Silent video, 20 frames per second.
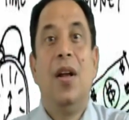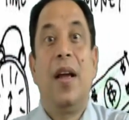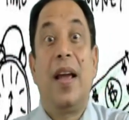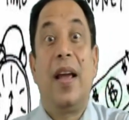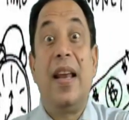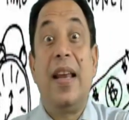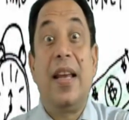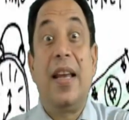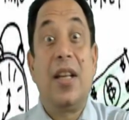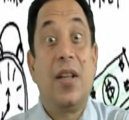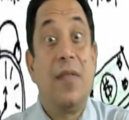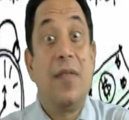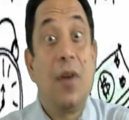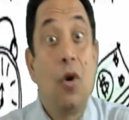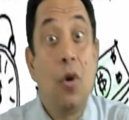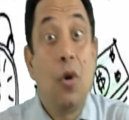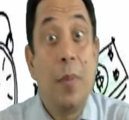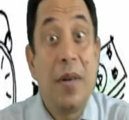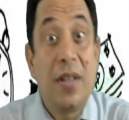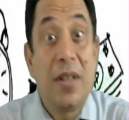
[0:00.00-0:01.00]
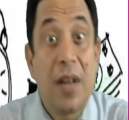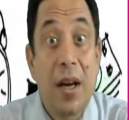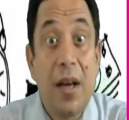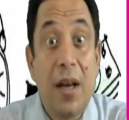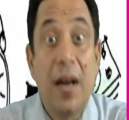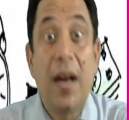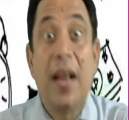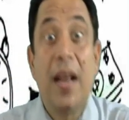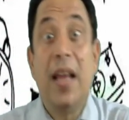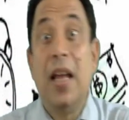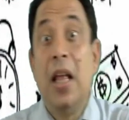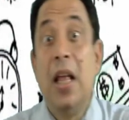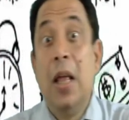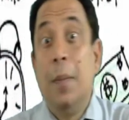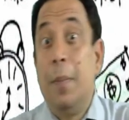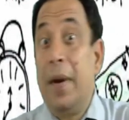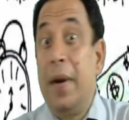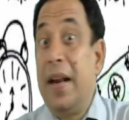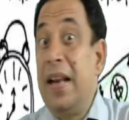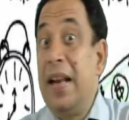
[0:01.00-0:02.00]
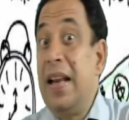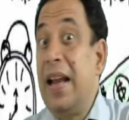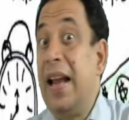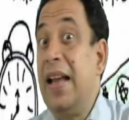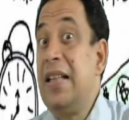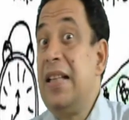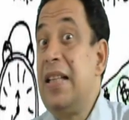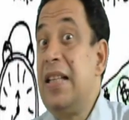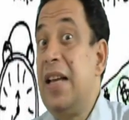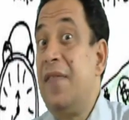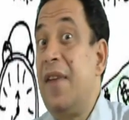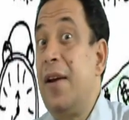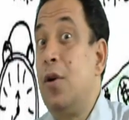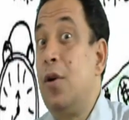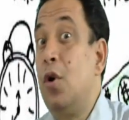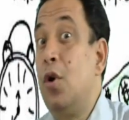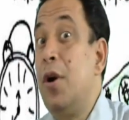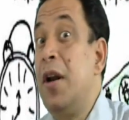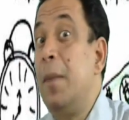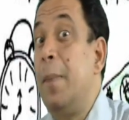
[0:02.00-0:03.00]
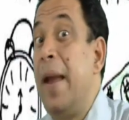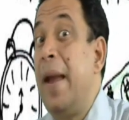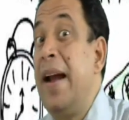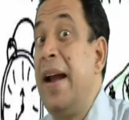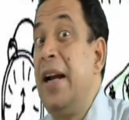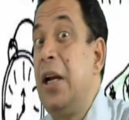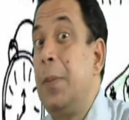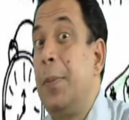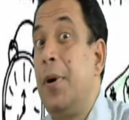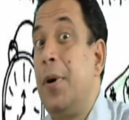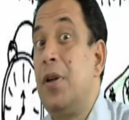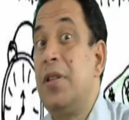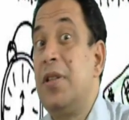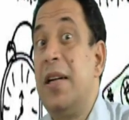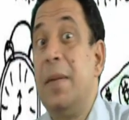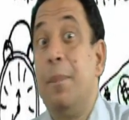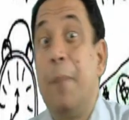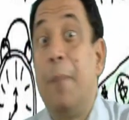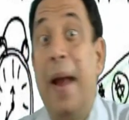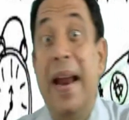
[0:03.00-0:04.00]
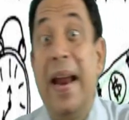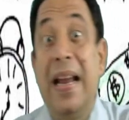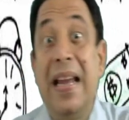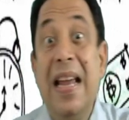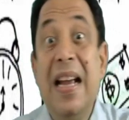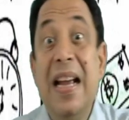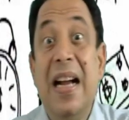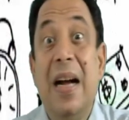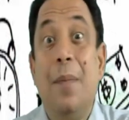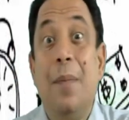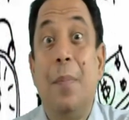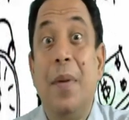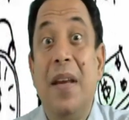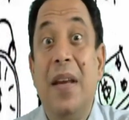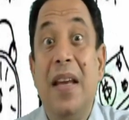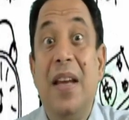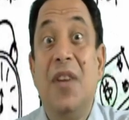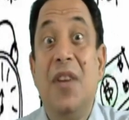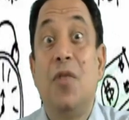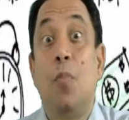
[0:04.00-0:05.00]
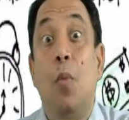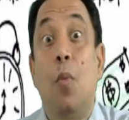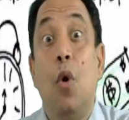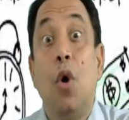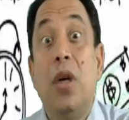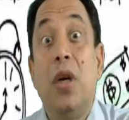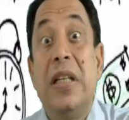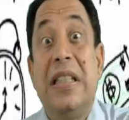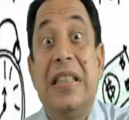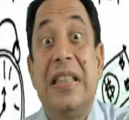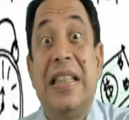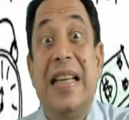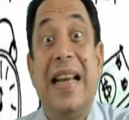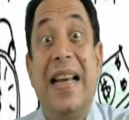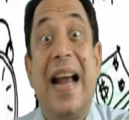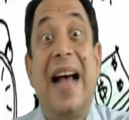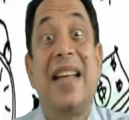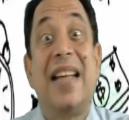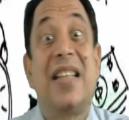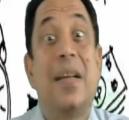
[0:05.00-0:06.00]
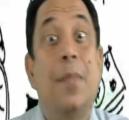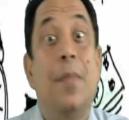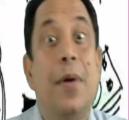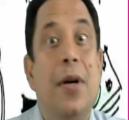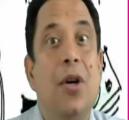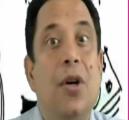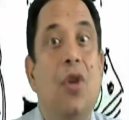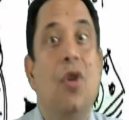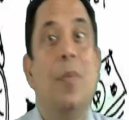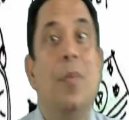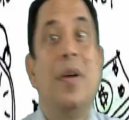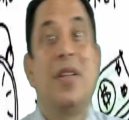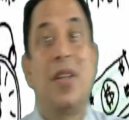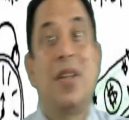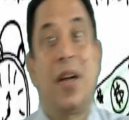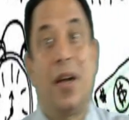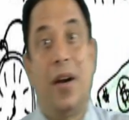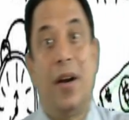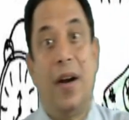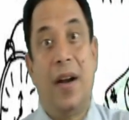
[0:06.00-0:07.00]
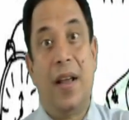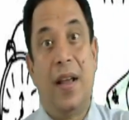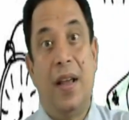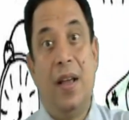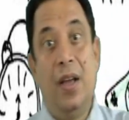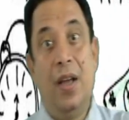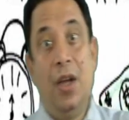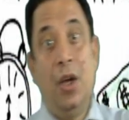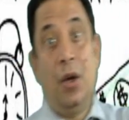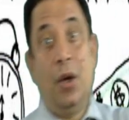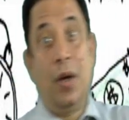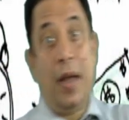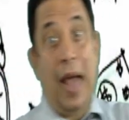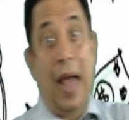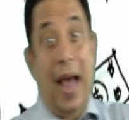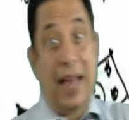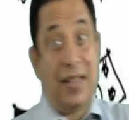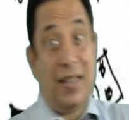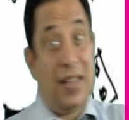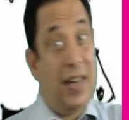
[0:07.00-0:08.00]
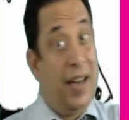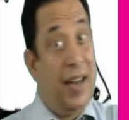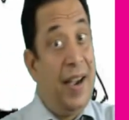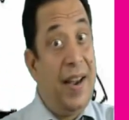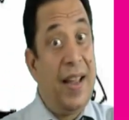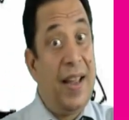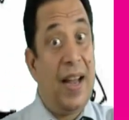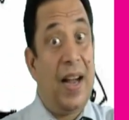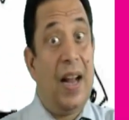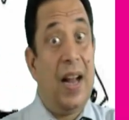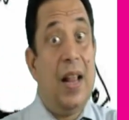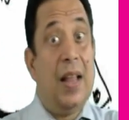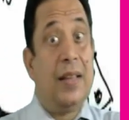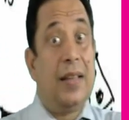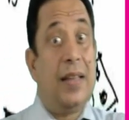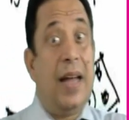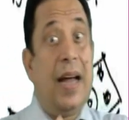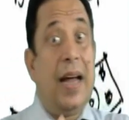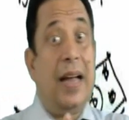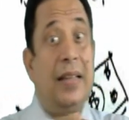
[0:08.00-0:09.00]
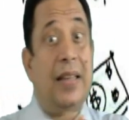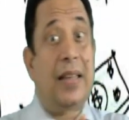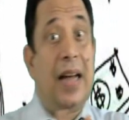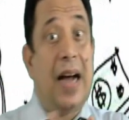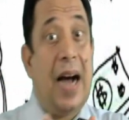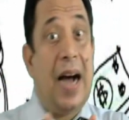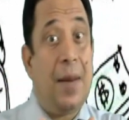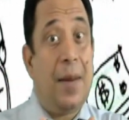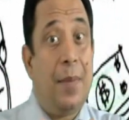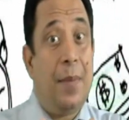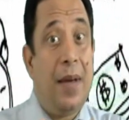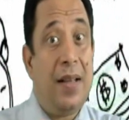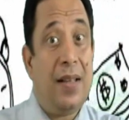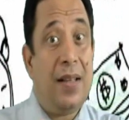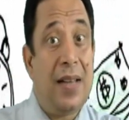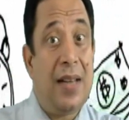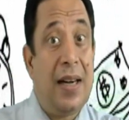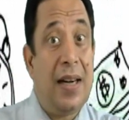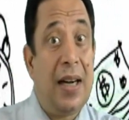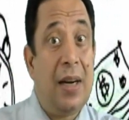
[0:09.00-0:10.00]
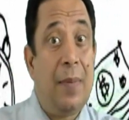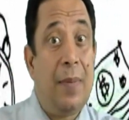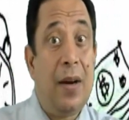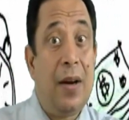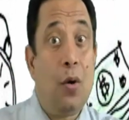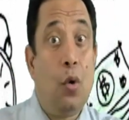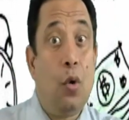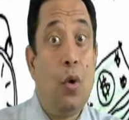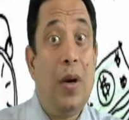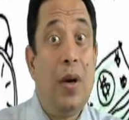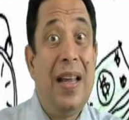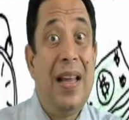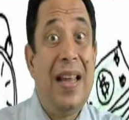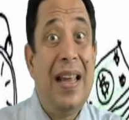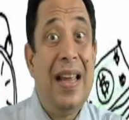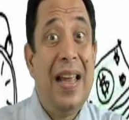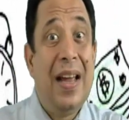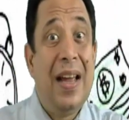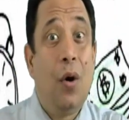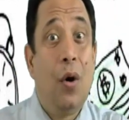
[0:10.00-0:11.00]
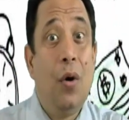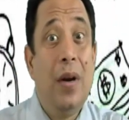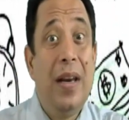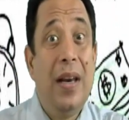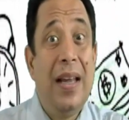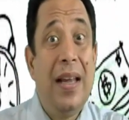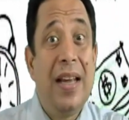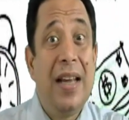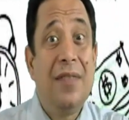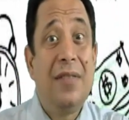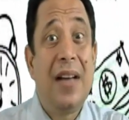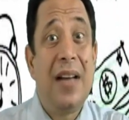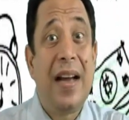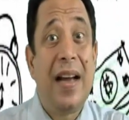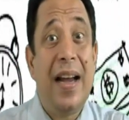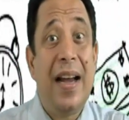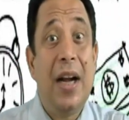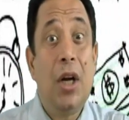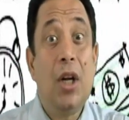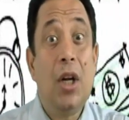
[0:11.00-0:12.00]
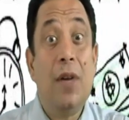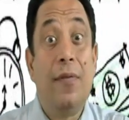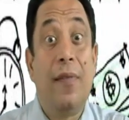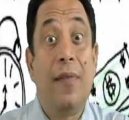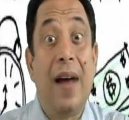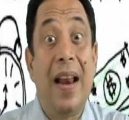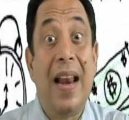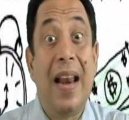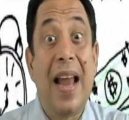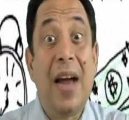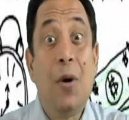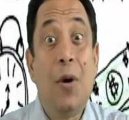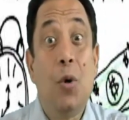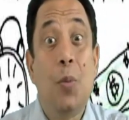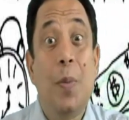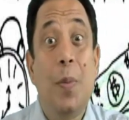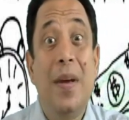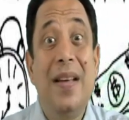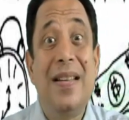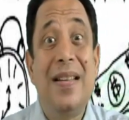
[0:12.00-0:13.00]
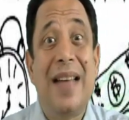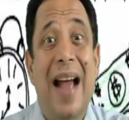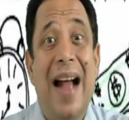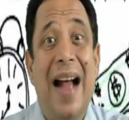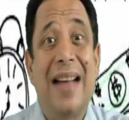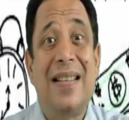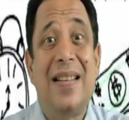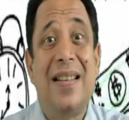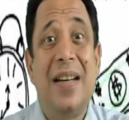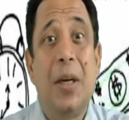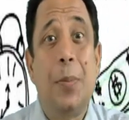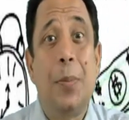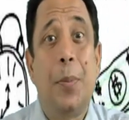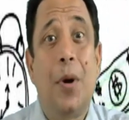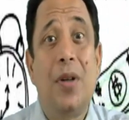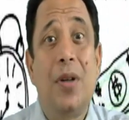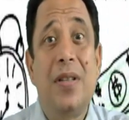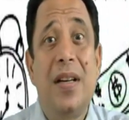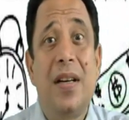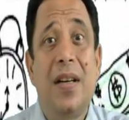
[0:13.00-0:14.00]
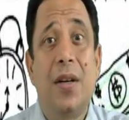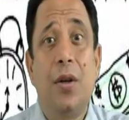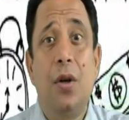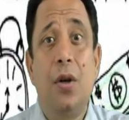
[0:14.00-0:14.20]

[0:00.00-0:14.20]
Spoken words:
in case of a government security. But in case if I go in a bank deposit, banking company is more riskier as compared to government security. As in India, the RBI, the central bank, only give the guarantee of 1 lakh rupees as a deposit,